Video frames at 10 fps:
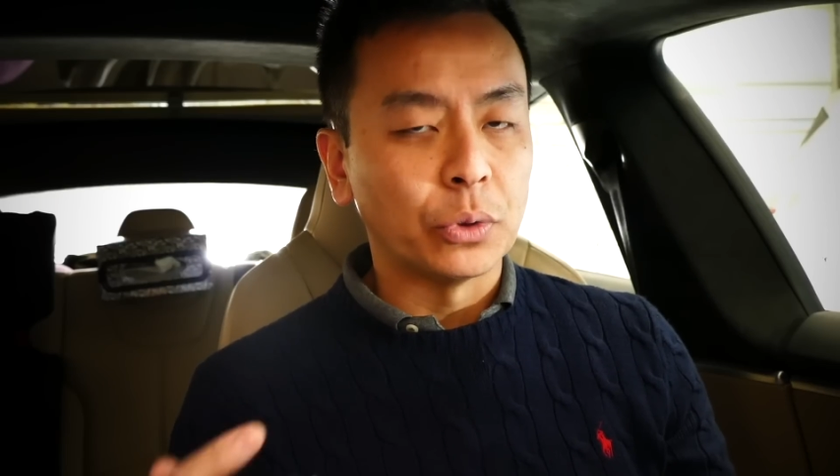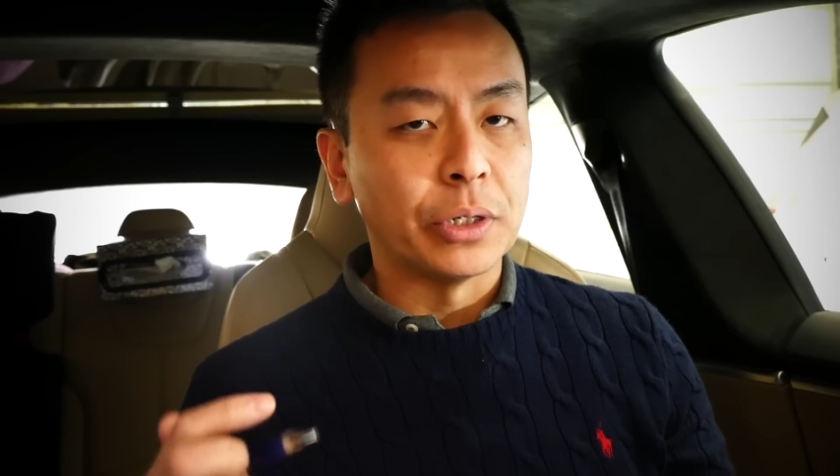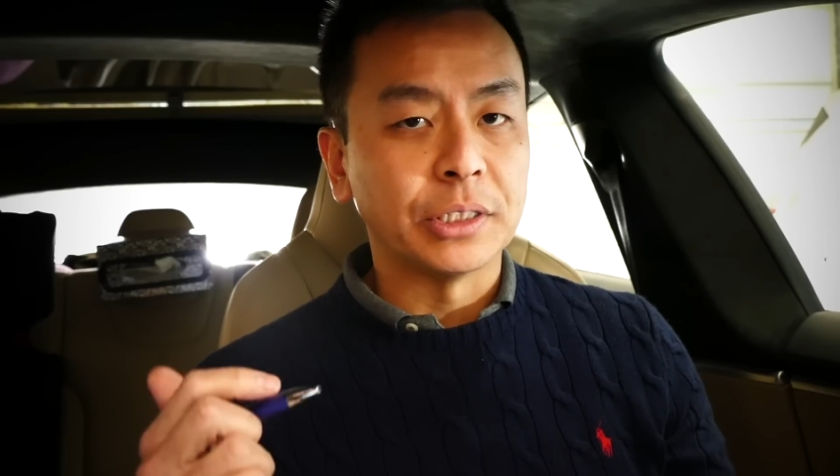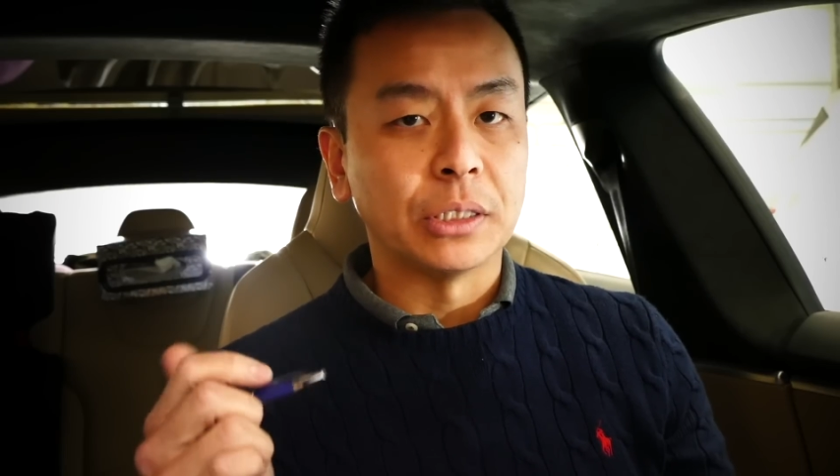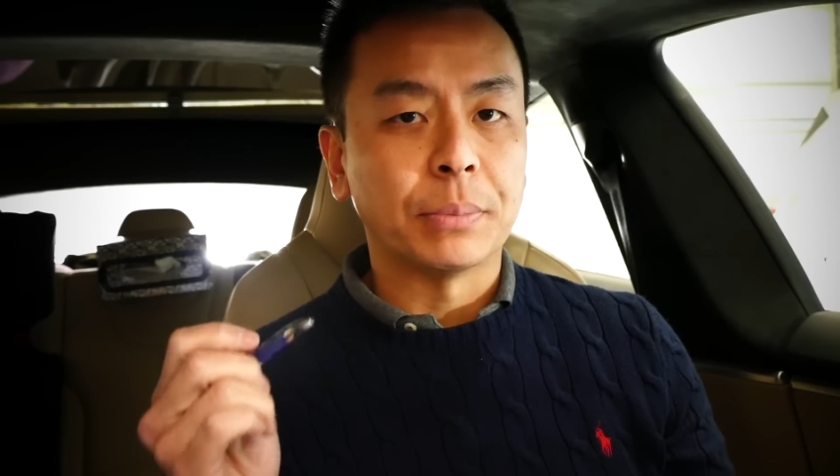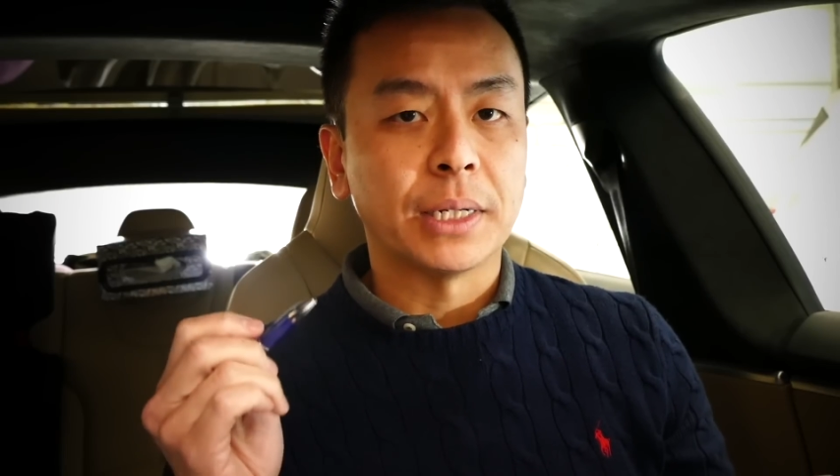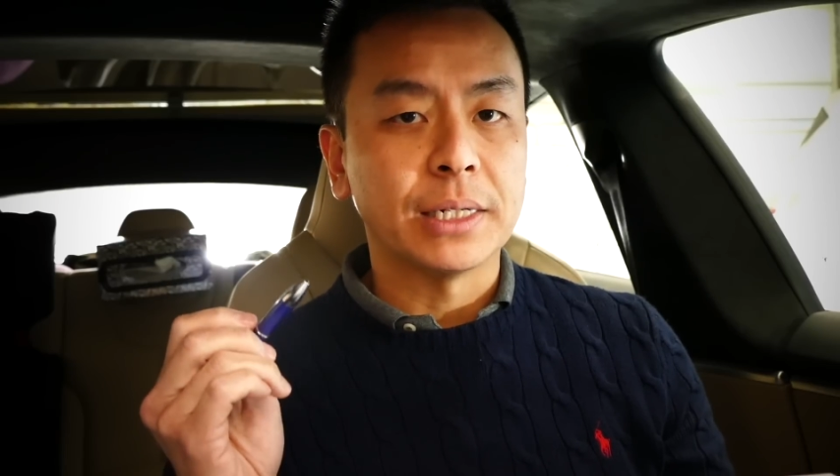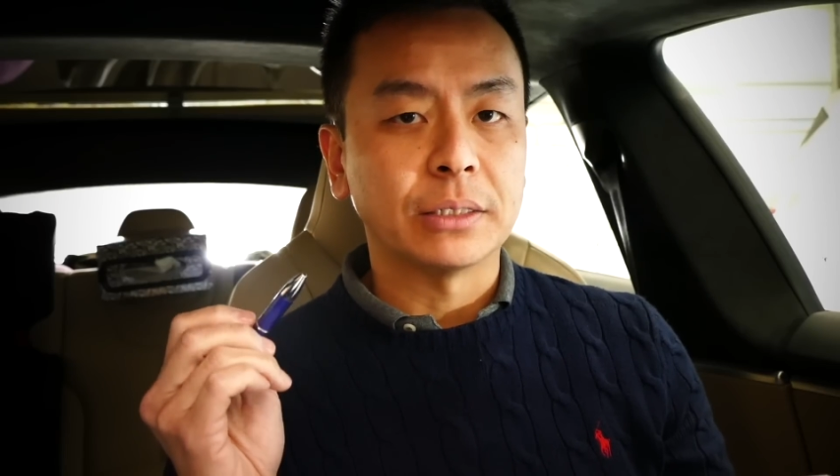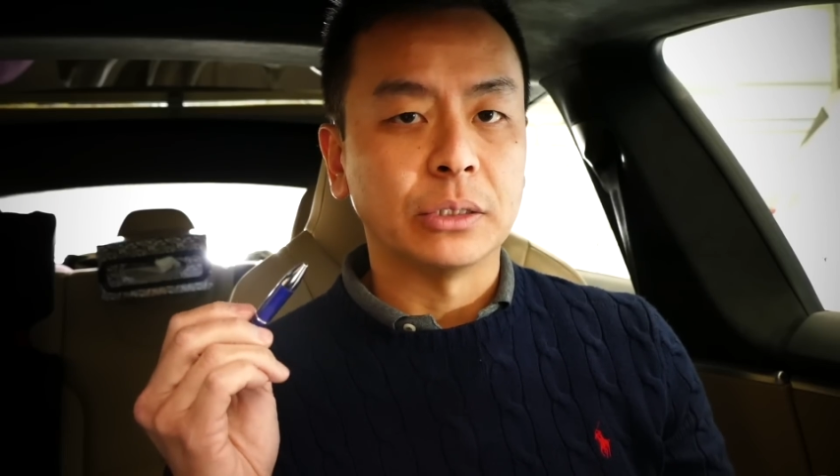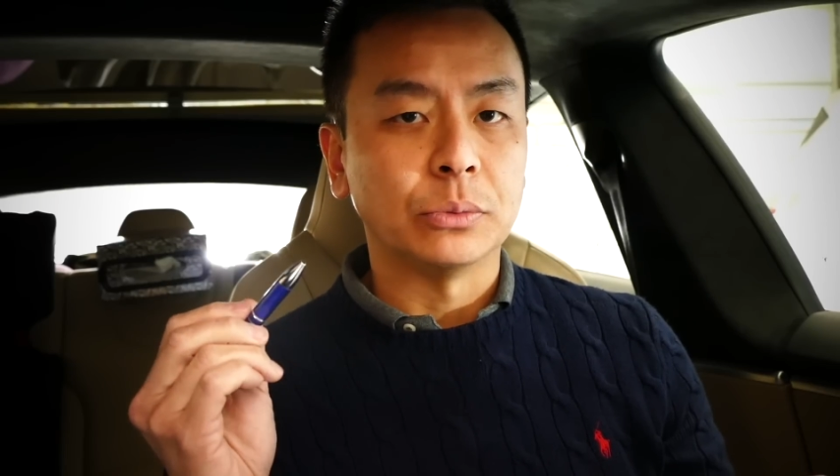whereas in the
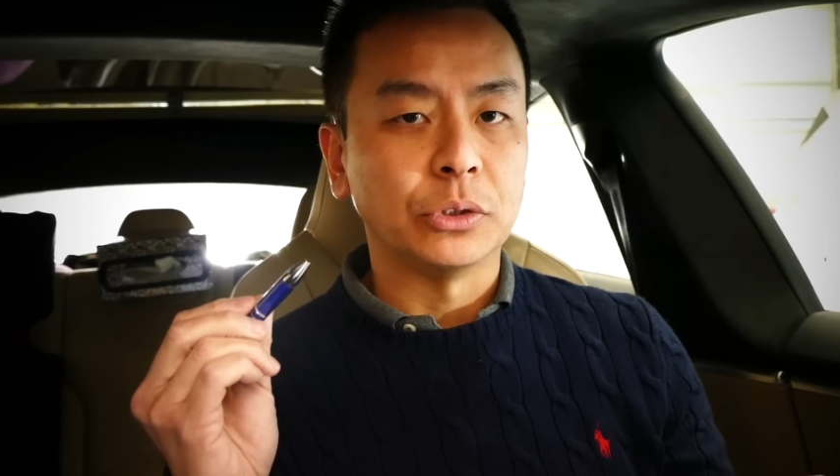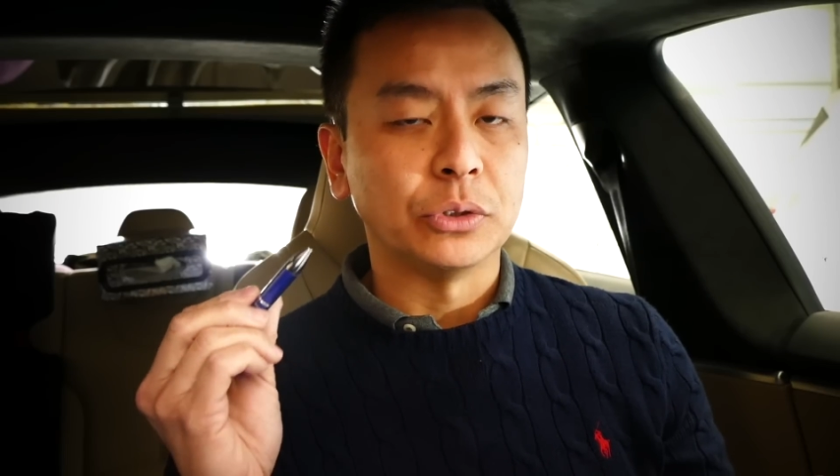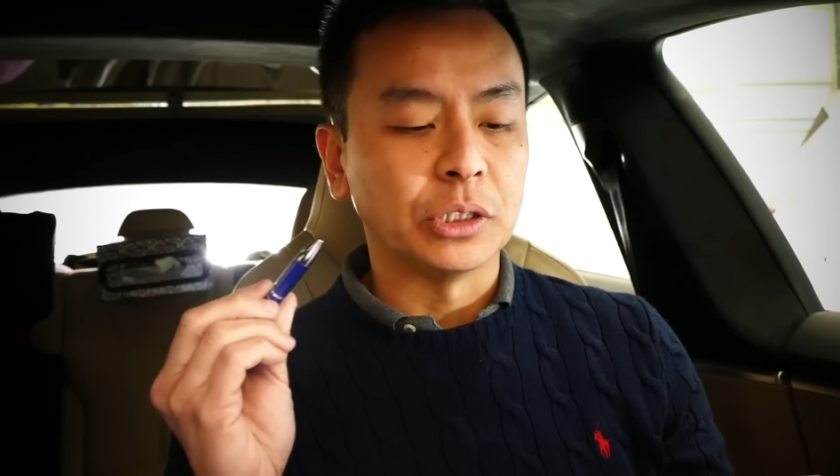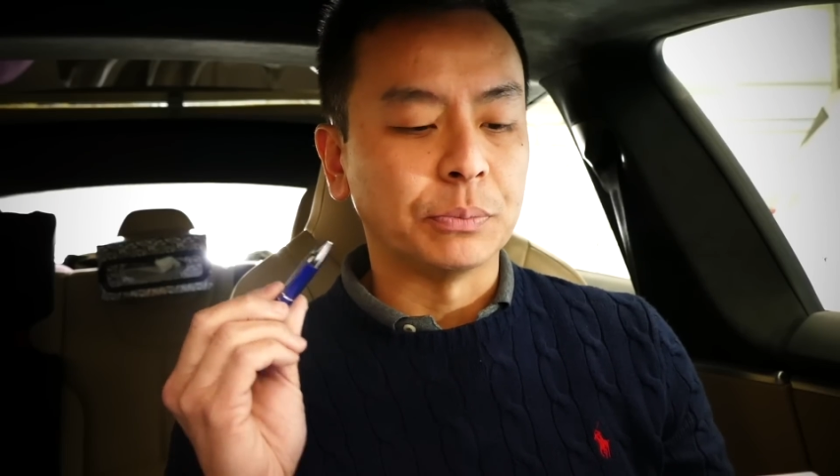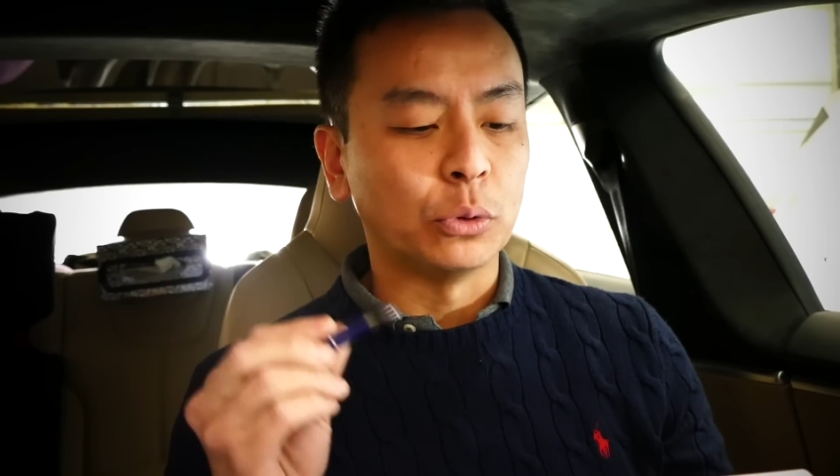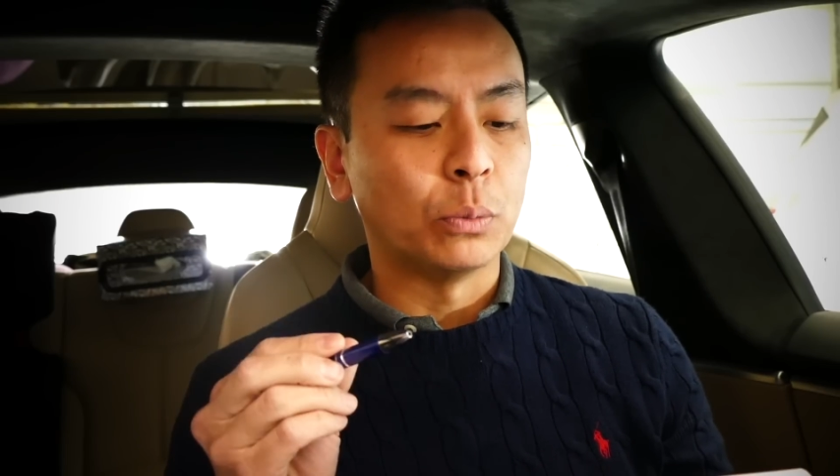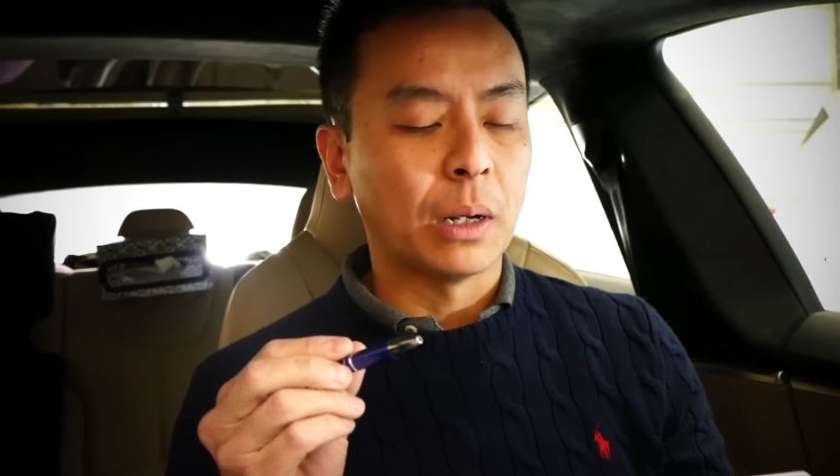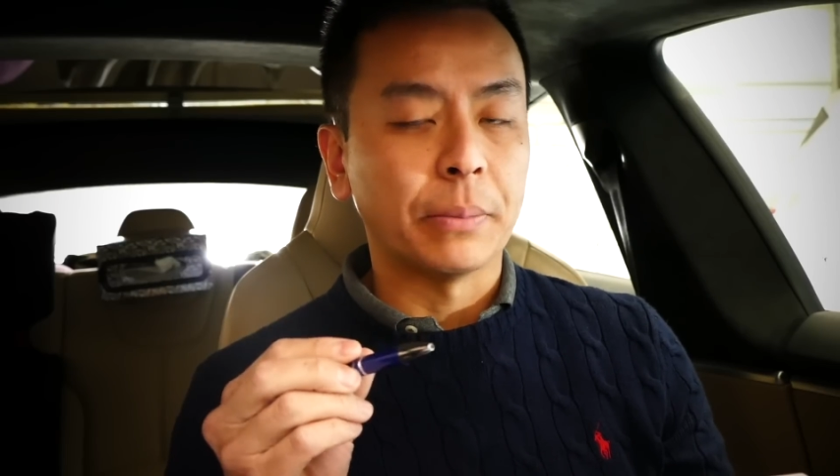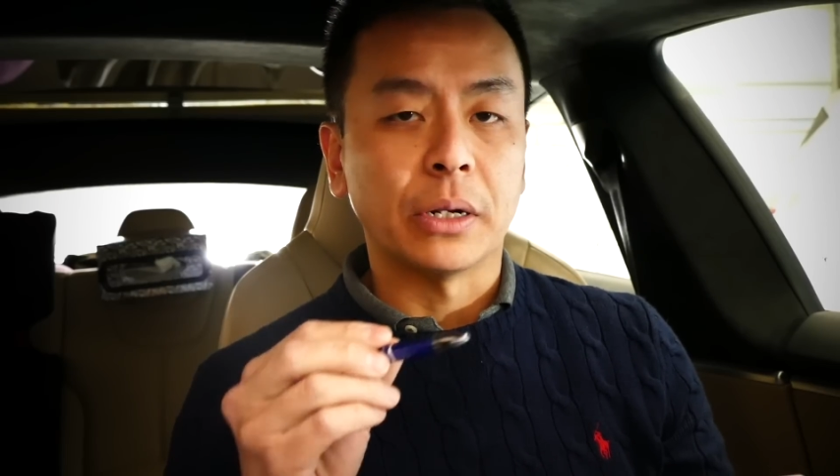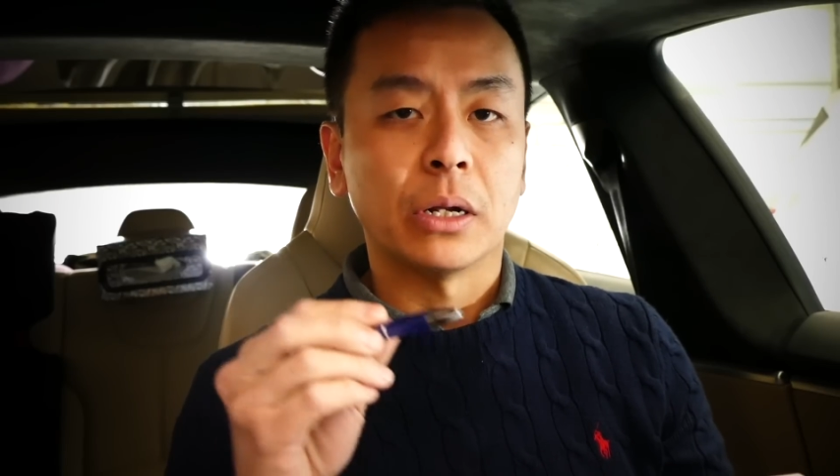past he would use his pool
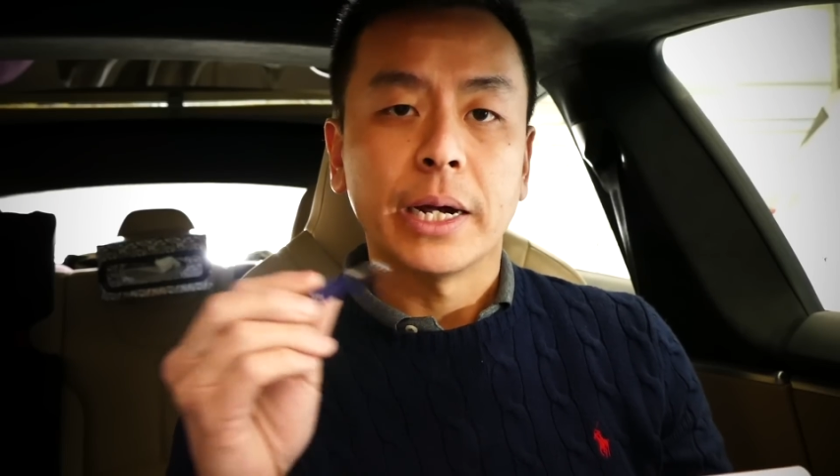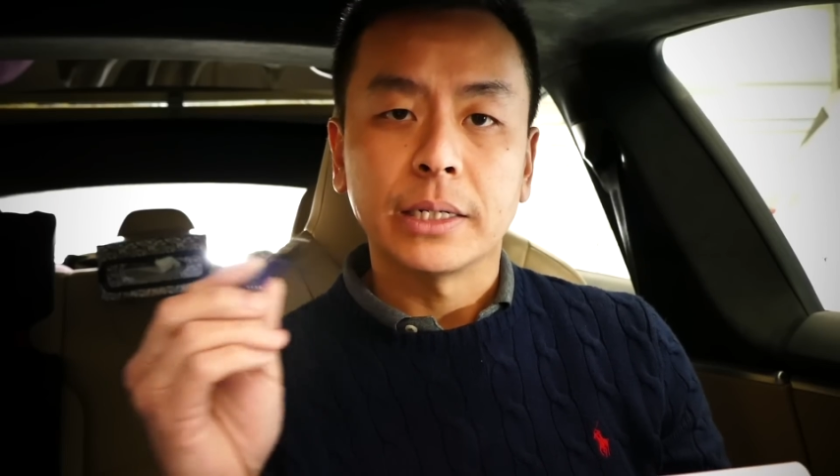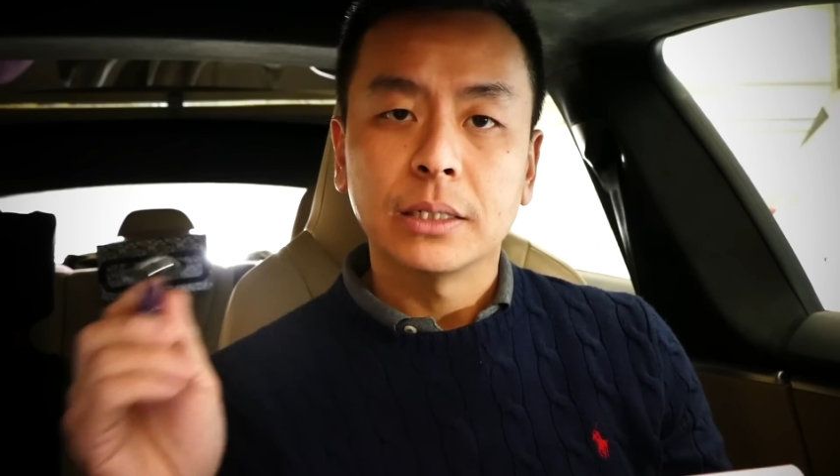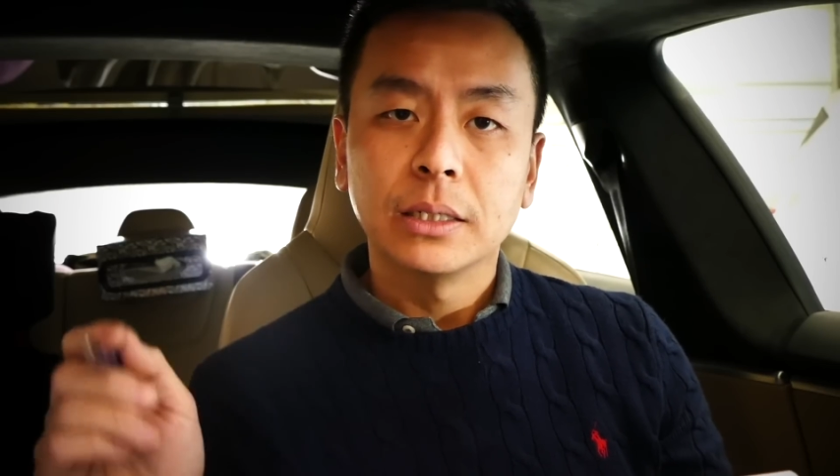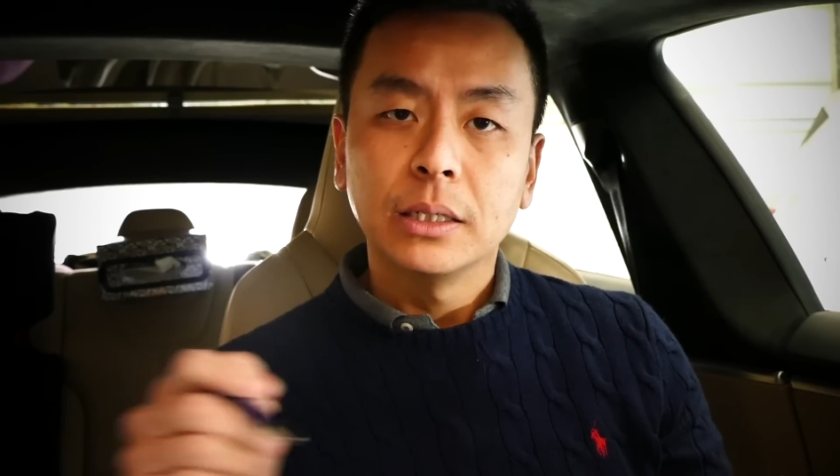pump at night